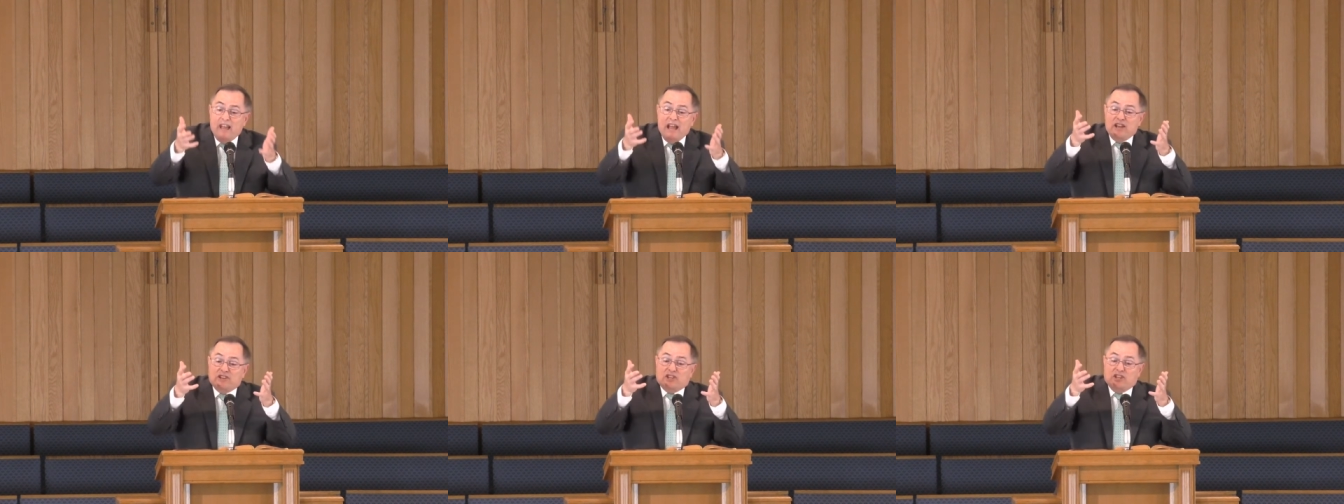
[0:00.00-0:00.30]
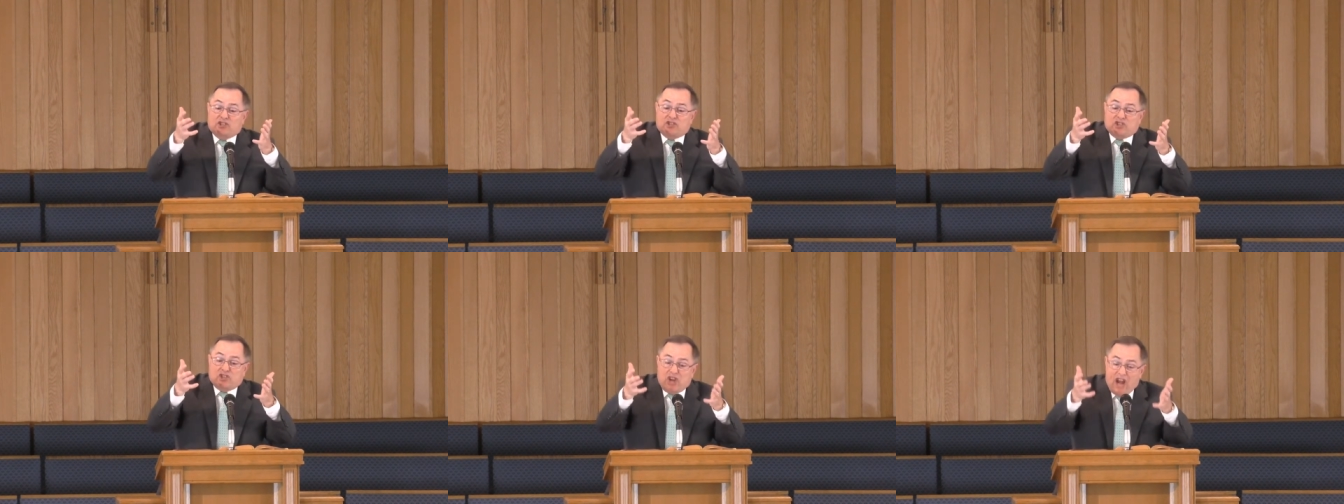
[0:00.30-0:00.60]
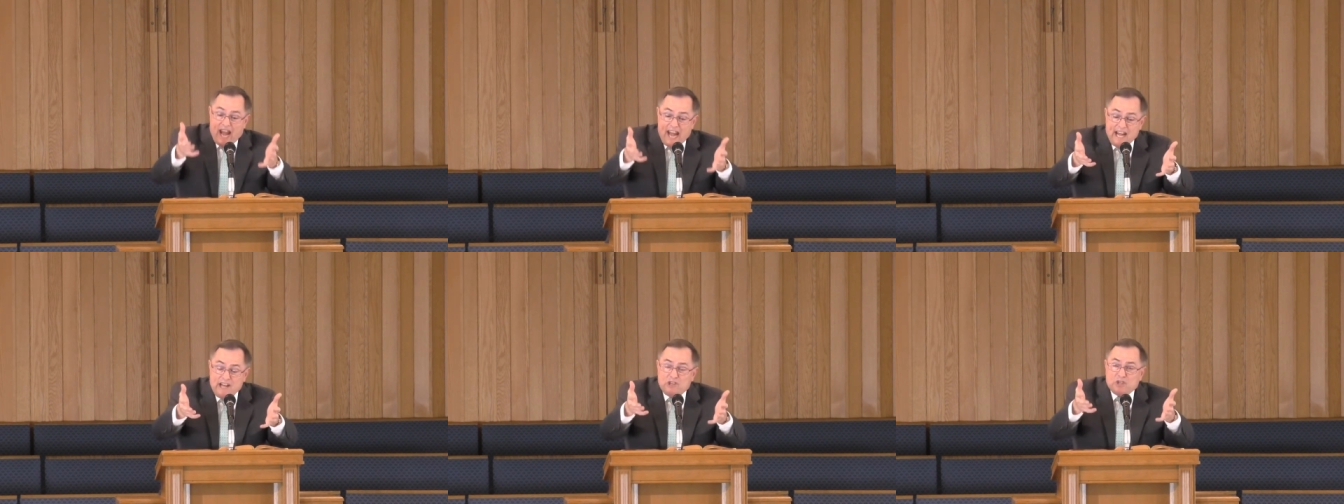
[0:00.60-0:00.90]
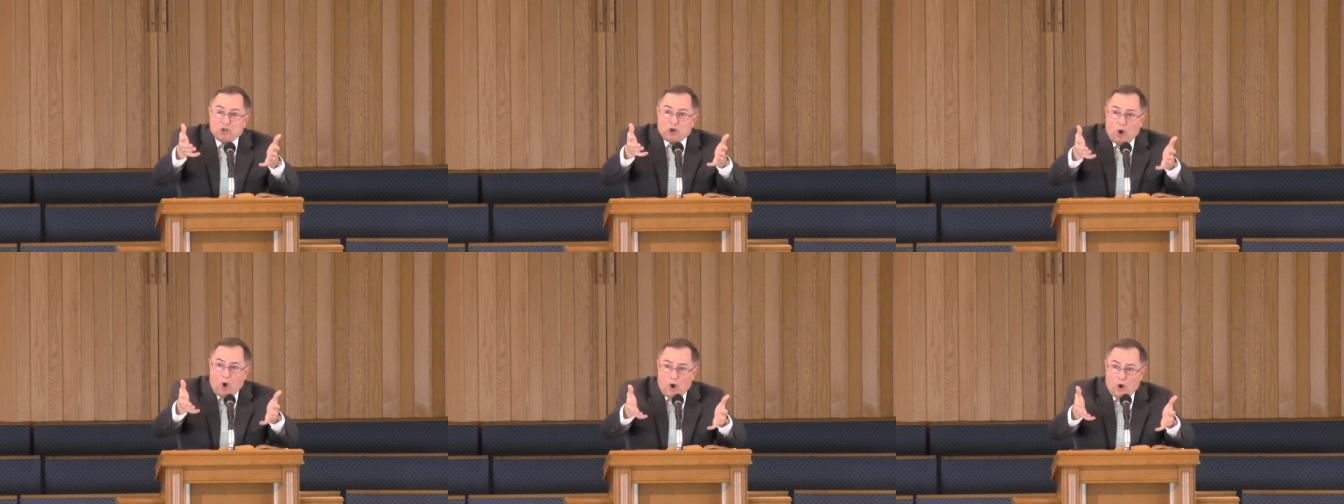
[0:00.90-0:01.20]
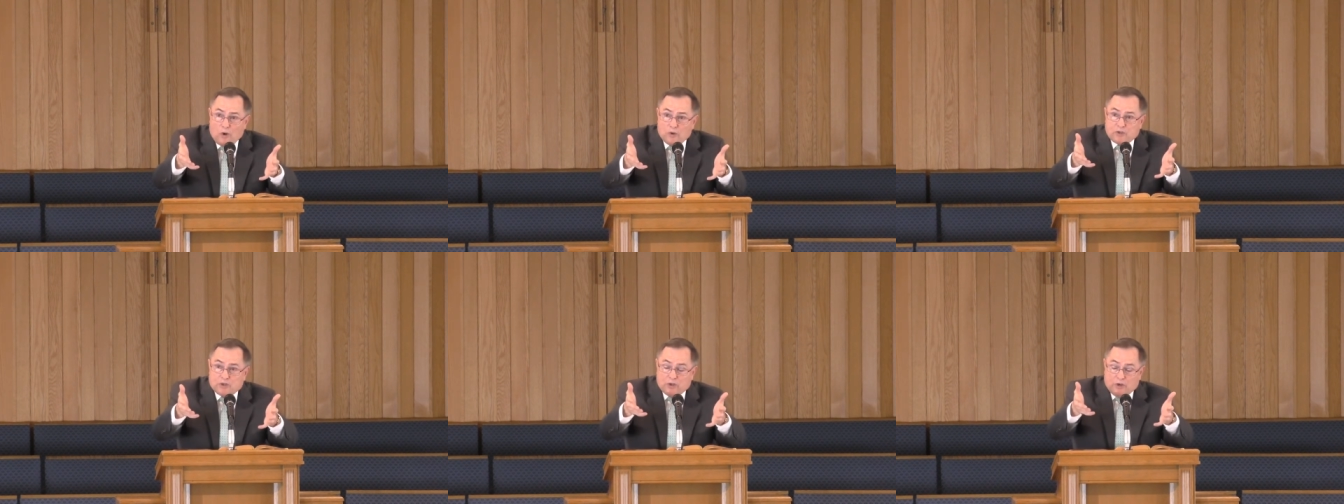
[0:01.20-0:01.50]
to change
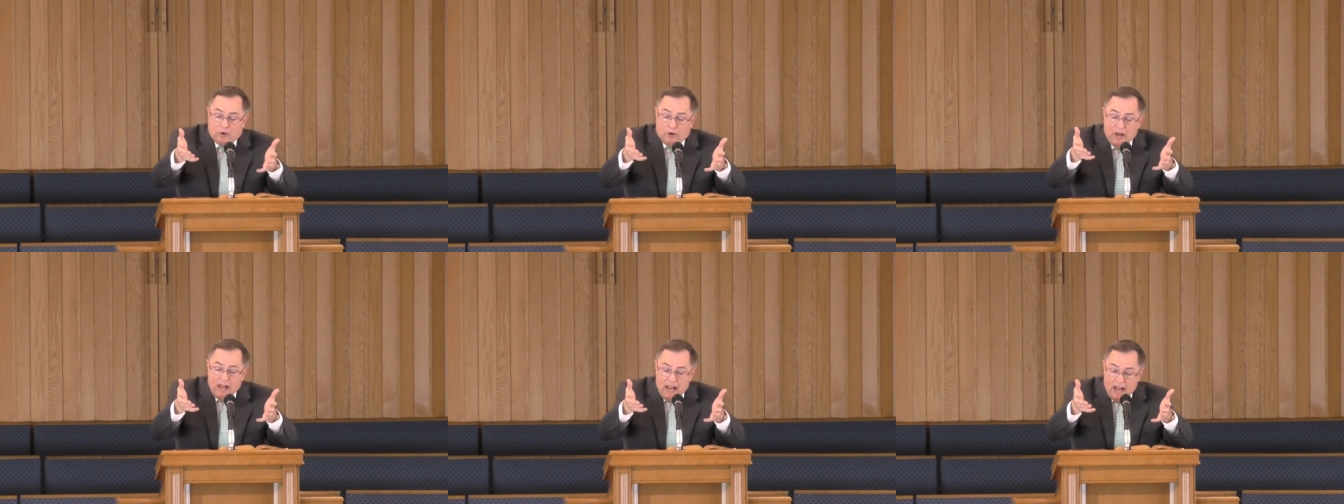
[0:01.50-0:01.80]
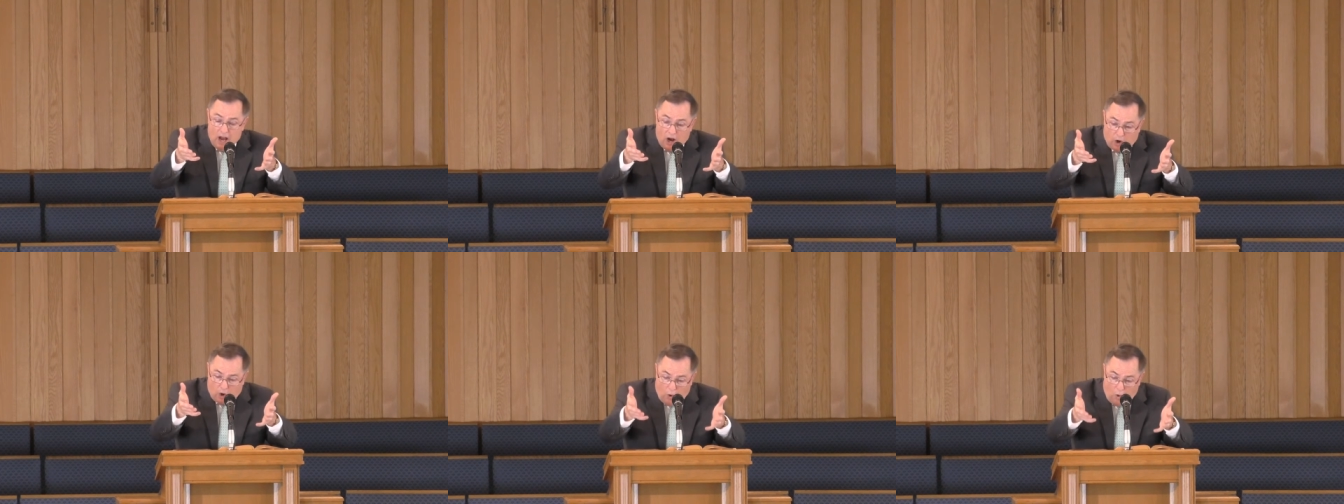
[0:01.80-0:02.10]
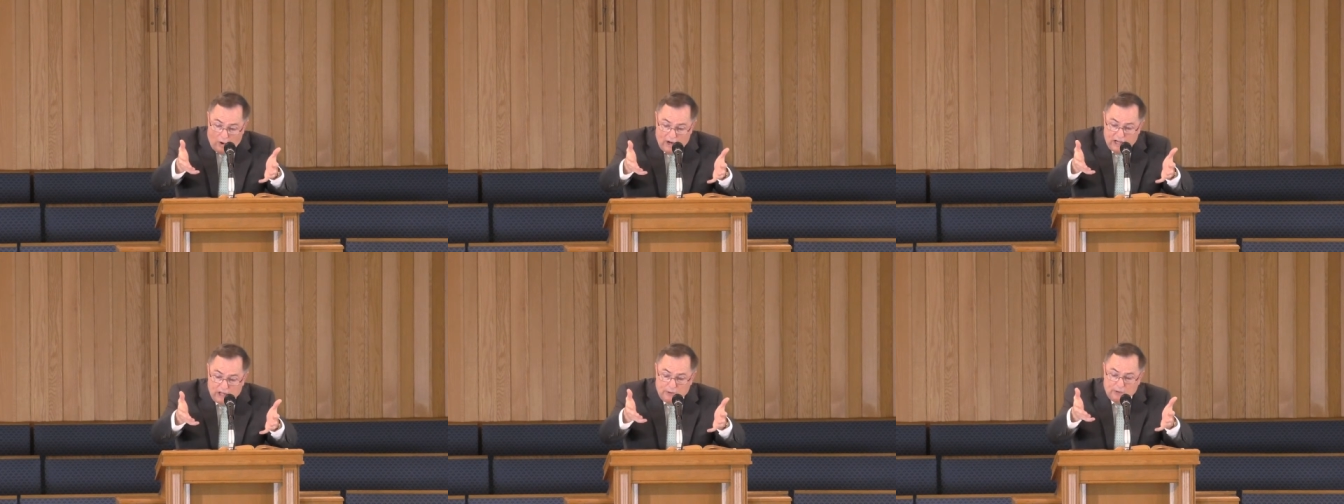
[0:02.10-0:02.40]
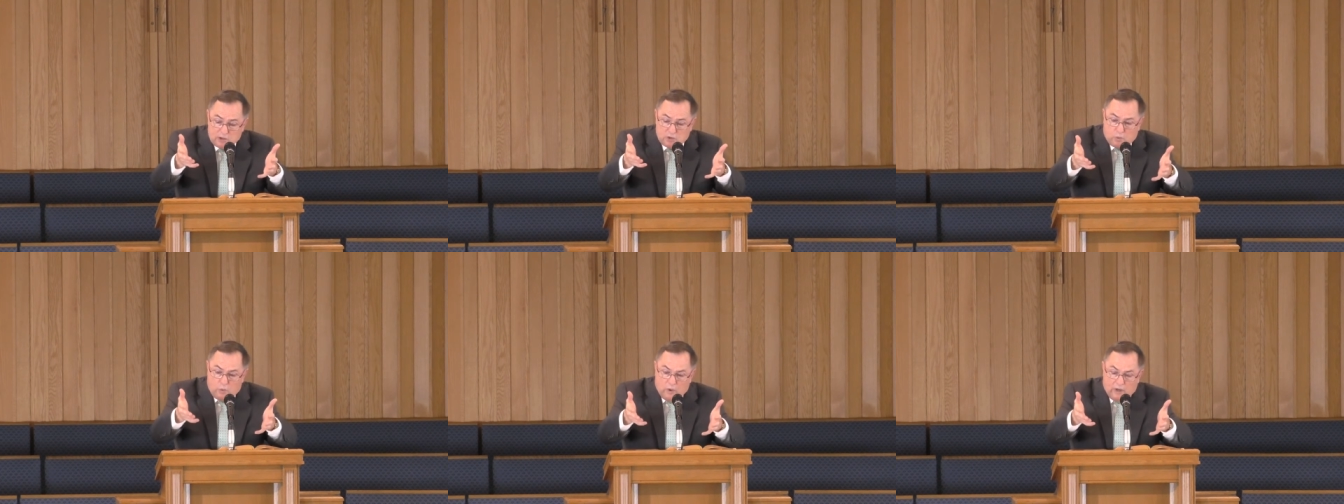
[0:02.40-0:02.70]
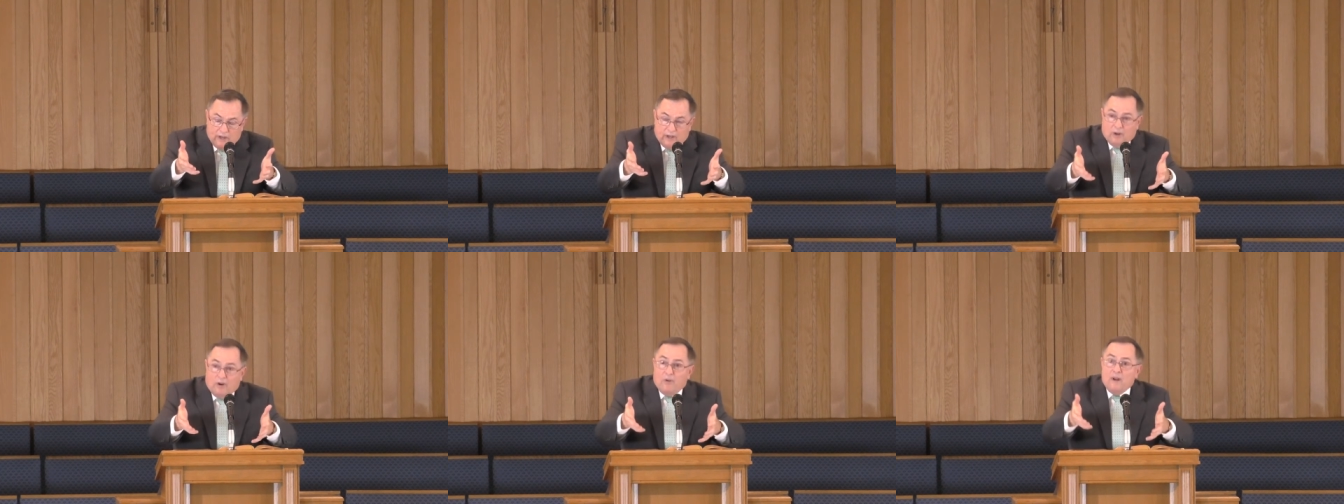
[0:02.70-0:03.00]
culture according to His
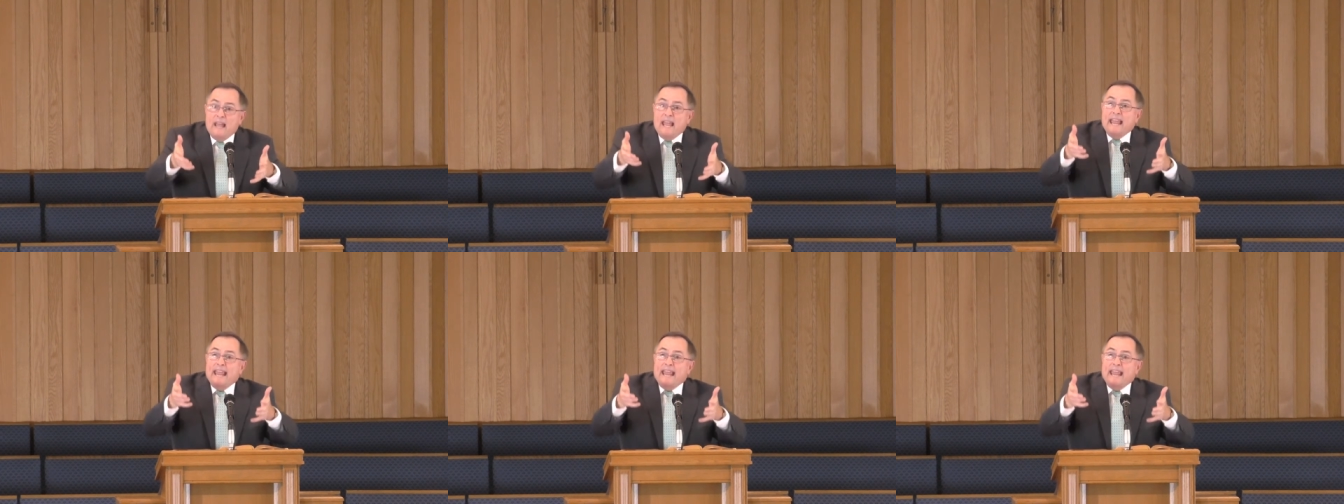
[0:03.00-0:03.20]
will